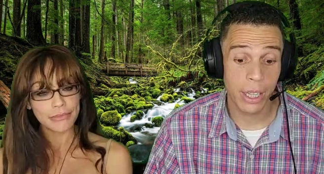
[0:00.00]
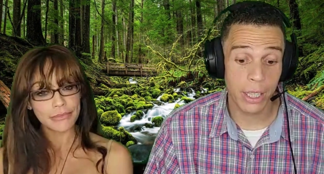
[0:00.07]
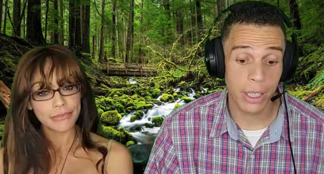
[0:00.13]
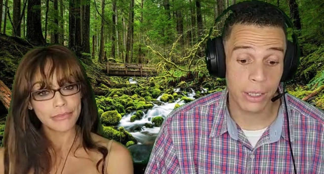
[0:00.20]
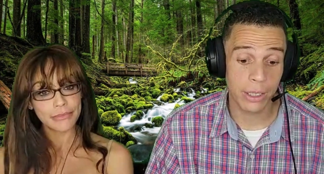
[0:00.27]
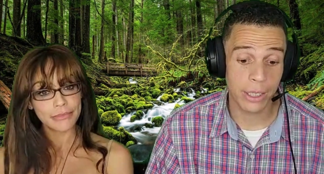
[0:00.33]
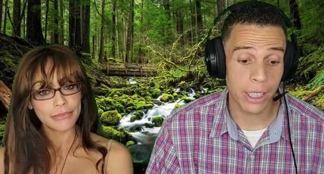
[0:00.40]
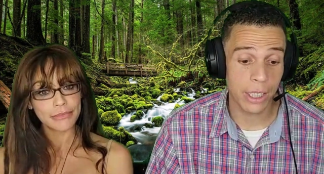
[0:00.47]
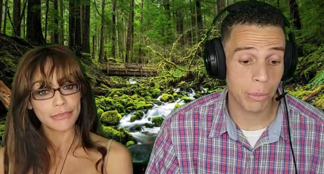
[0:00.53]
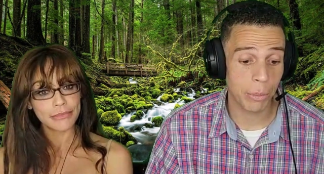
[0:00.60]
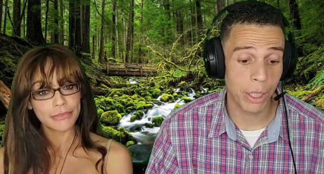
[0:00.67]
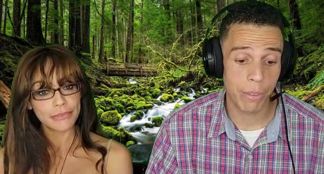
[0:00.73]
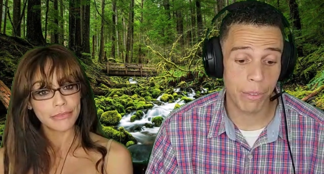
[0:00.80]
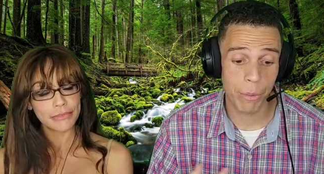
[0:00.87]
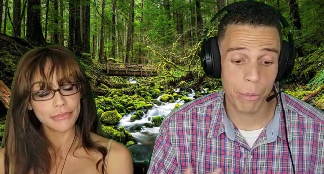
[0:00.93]
Speaker 1: Uh, it's got some
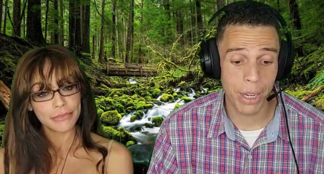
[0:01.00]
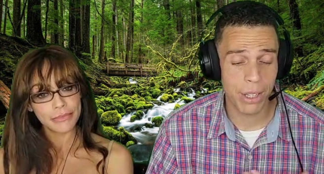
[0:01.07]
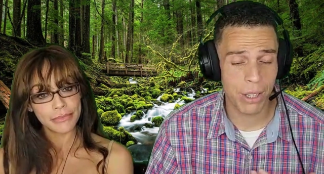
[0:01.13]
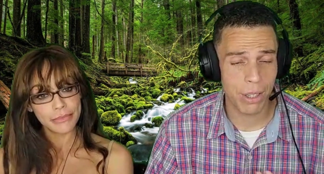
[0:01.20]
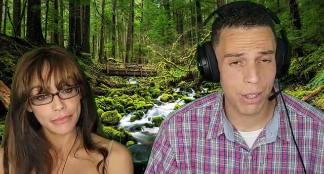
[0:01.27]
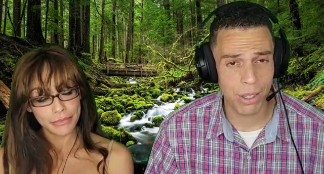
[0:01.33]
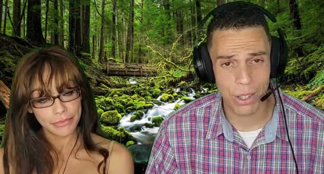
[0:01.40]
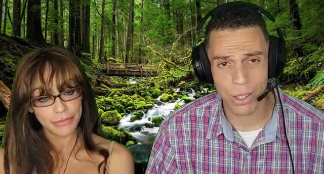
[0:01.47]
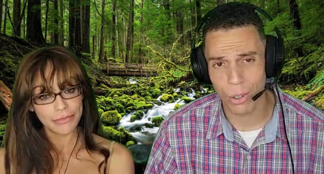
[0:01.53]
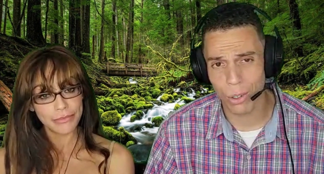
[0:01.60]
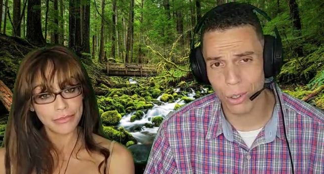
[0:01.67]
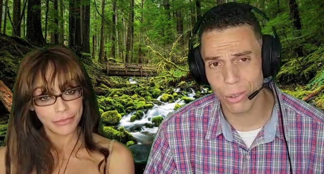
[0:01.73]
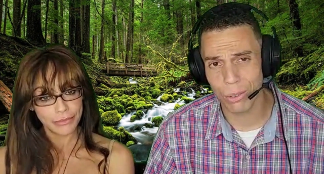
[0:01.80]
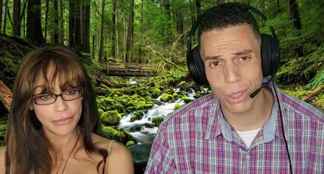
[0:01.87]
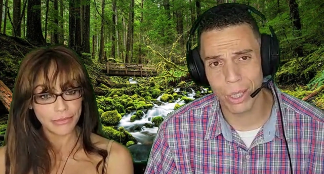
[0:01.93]
good information just
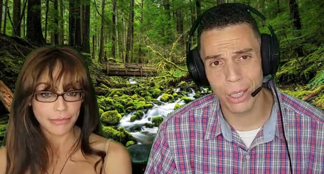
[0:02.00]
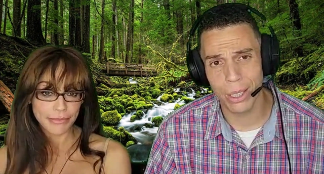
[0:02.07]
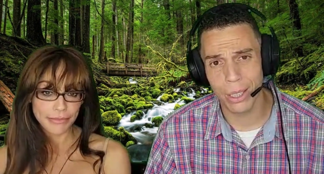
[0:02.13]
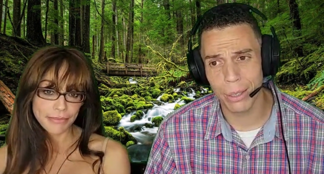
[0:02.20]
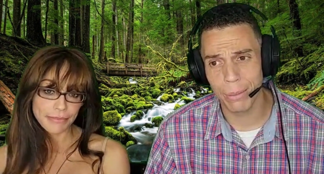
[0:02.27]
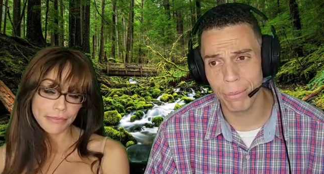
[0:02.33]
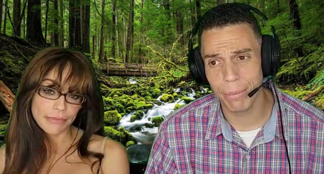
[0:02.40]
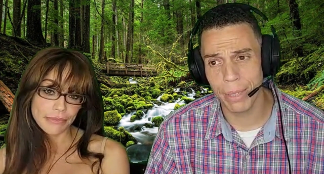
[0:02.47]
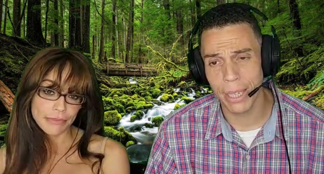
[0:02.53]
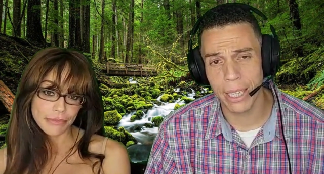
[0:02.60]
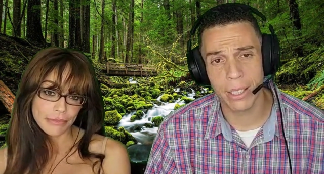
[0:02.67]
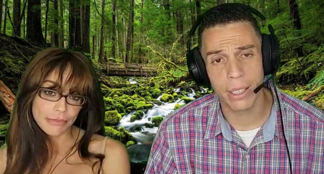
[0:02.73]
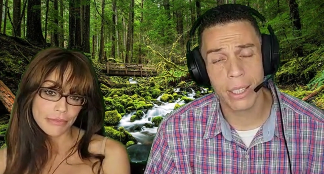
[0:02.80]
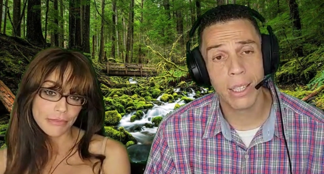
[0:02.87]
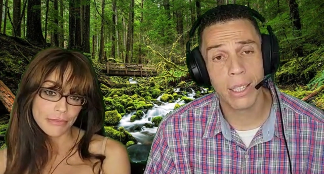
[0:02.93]
on, uh,
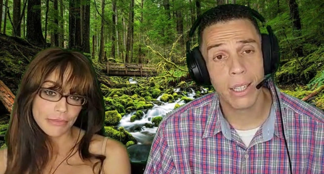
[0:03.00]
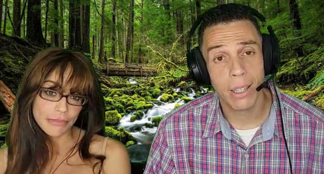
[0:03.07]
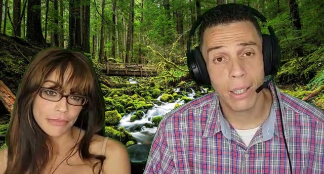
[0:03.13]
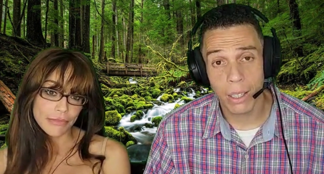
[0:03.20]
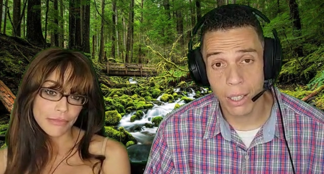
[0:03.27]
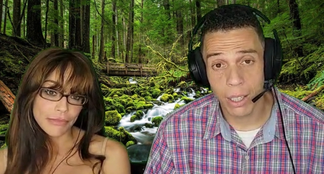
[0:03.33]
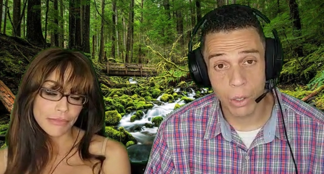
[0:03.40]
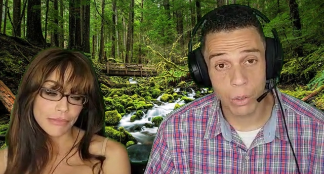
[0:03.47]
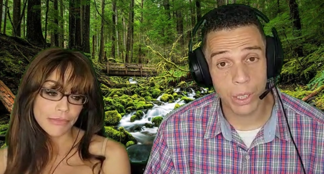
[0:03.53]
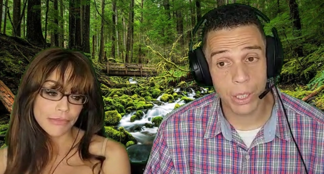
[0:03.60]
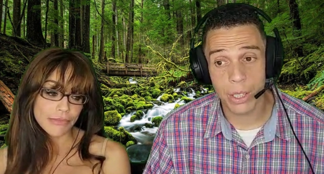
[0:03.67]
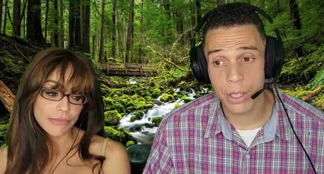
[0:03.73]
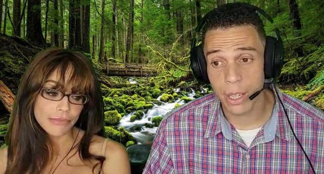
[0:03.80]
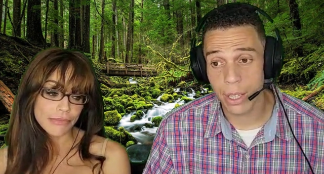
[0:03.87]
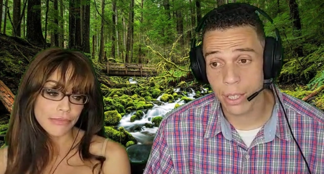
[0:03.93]
man,
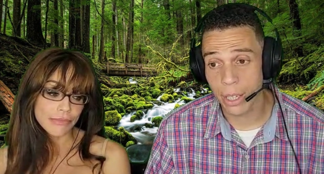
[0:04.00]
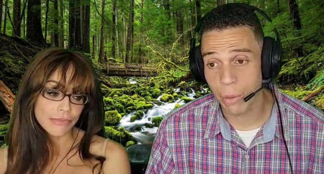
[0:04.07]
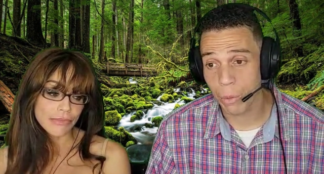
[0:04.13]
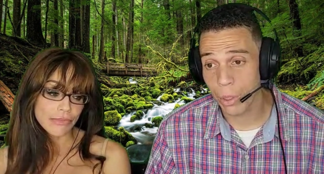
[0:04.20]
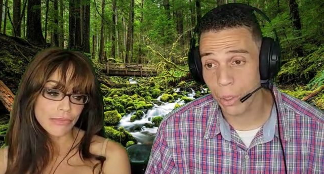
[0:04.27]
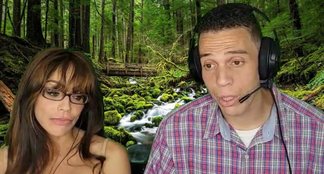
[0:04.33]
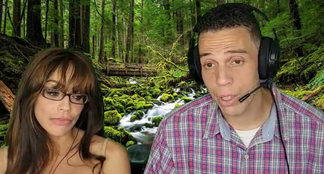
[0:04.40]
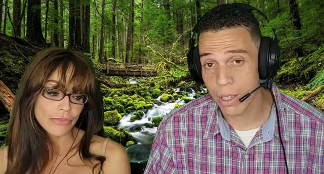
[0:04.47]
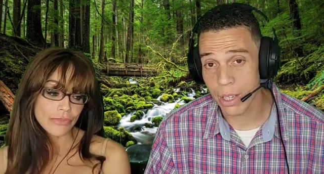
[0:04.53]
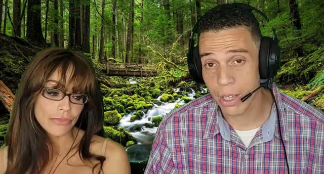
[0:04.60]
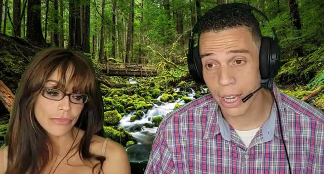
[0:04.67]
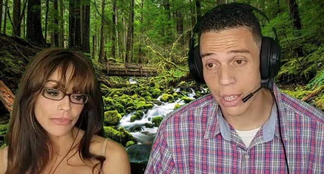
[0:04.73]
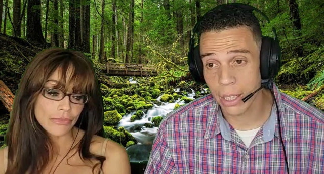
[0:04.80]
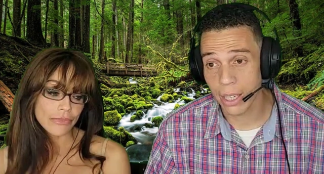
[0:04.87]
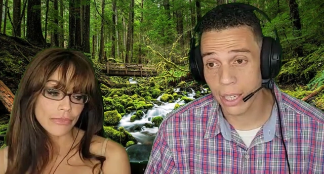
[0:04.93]
loneliness, I think really
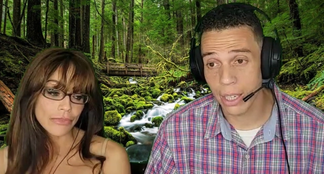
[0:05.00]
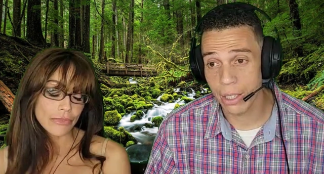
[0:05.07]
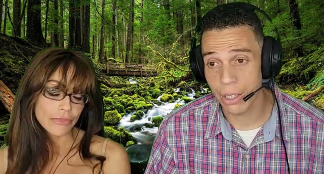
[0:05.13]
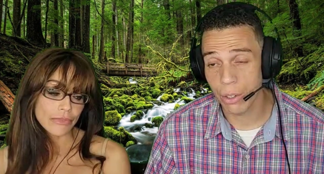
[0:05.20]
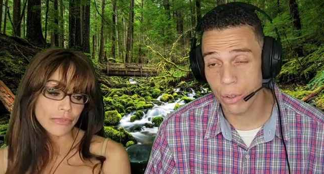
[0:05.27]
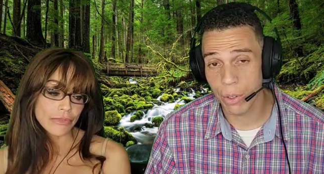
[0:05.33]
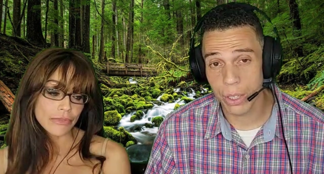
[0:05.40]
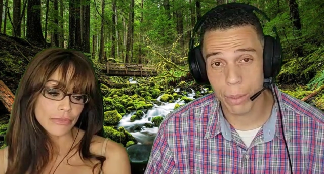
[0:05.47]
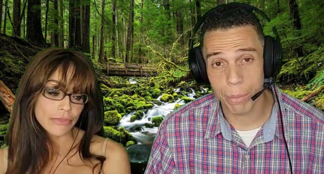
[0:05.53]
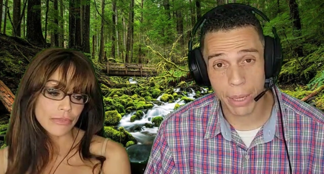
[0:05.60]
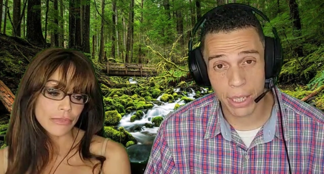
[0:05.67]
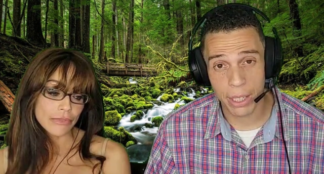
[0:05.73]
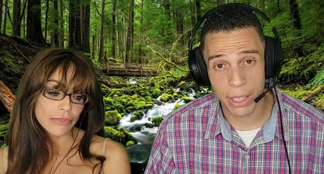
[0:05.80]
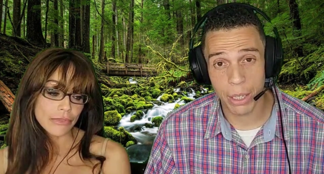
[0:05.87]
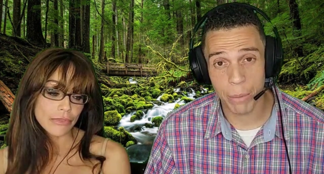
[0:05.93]
sank in during the
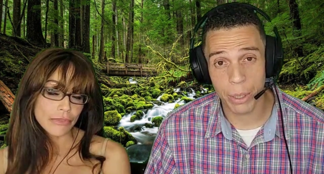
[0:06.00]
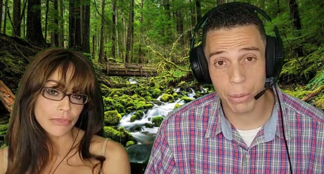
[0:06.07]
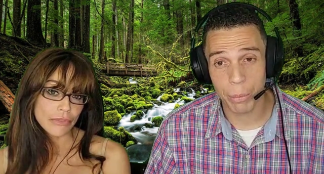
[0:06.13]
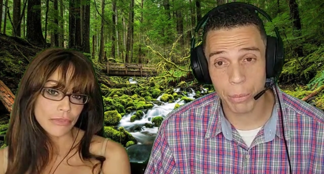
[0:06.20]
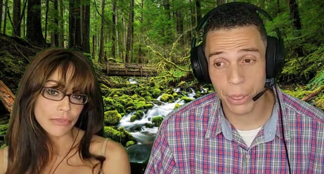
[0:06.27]
pandemic.